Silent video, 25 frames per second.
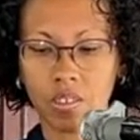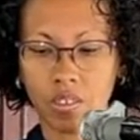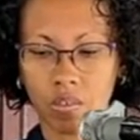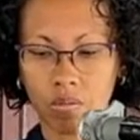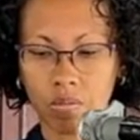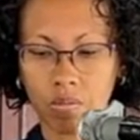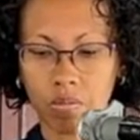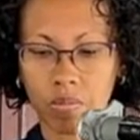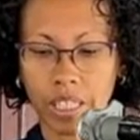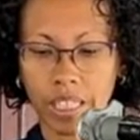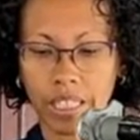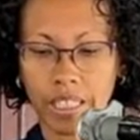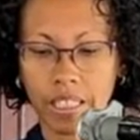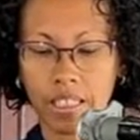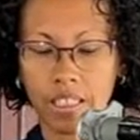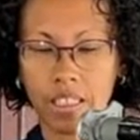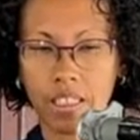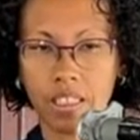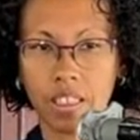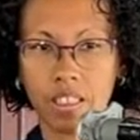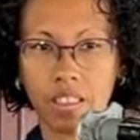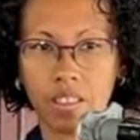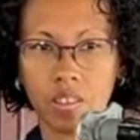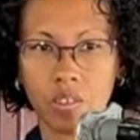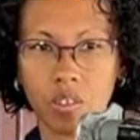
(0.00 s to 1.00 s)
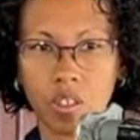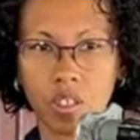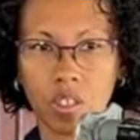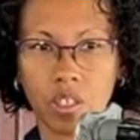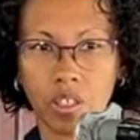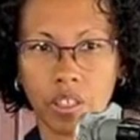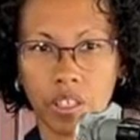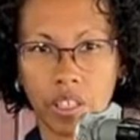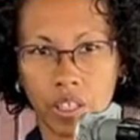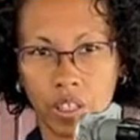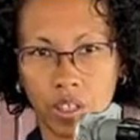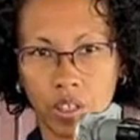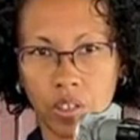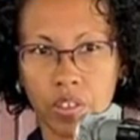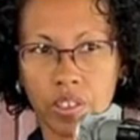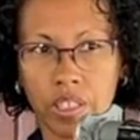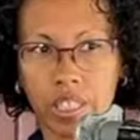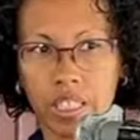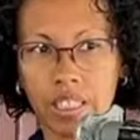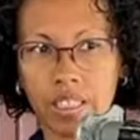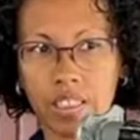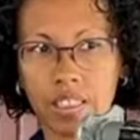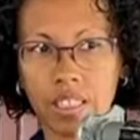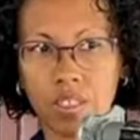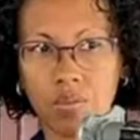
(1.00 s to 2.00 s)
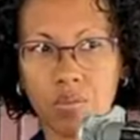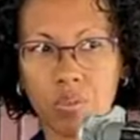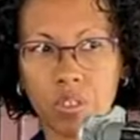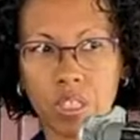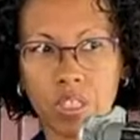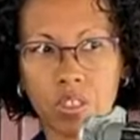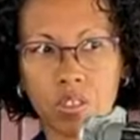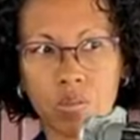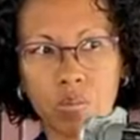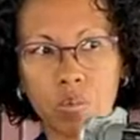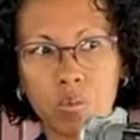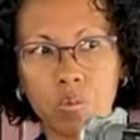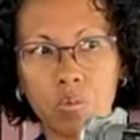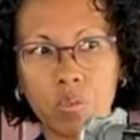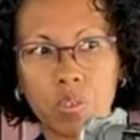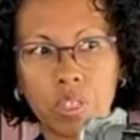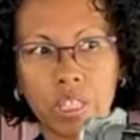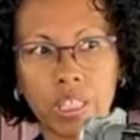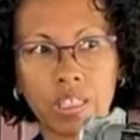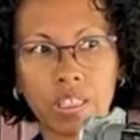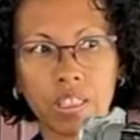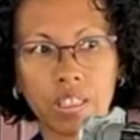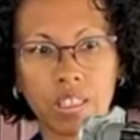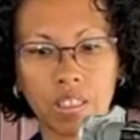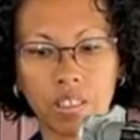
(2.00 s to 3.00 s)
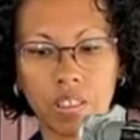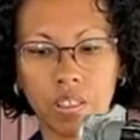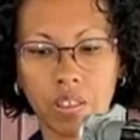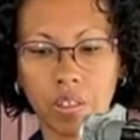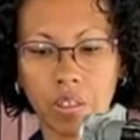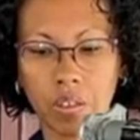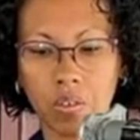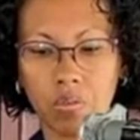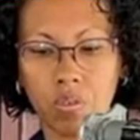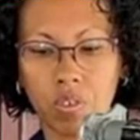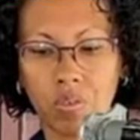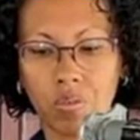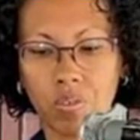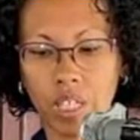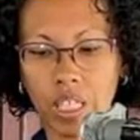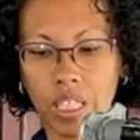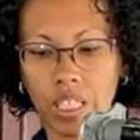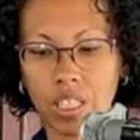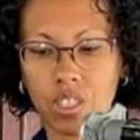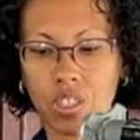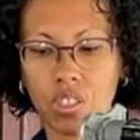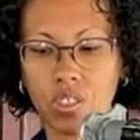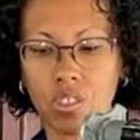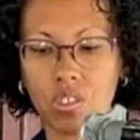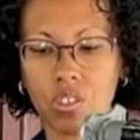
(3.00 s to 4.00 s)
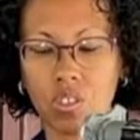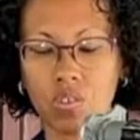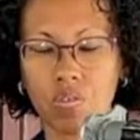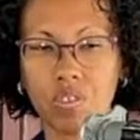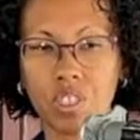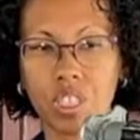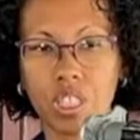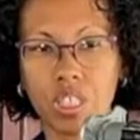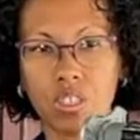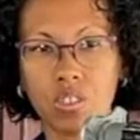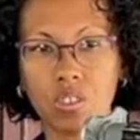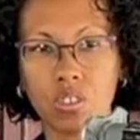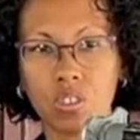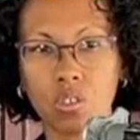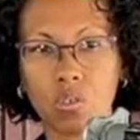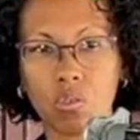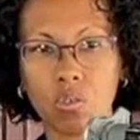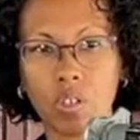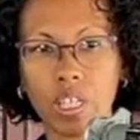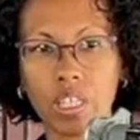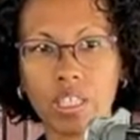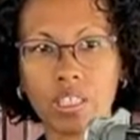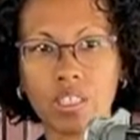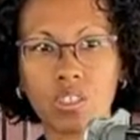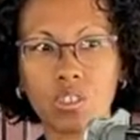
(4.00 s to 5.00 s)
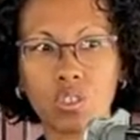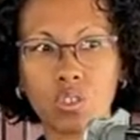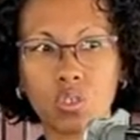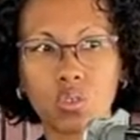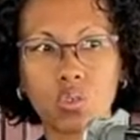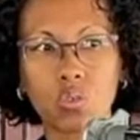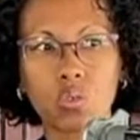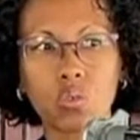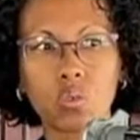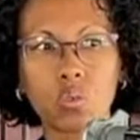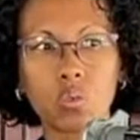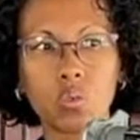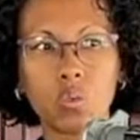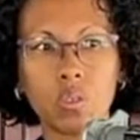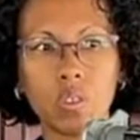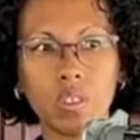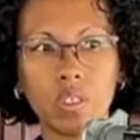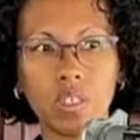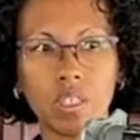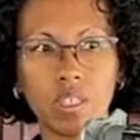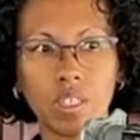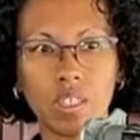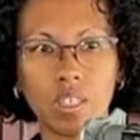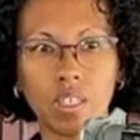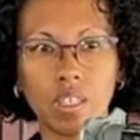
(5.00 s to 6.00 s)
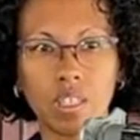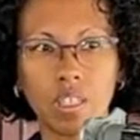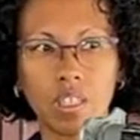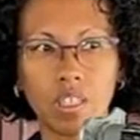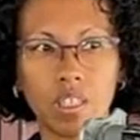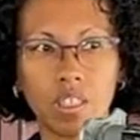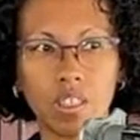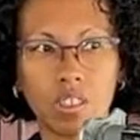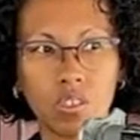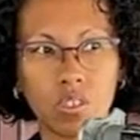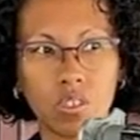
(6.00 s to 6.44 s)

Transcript: And on this day, we commemorate the revelation of Jesus Christ to not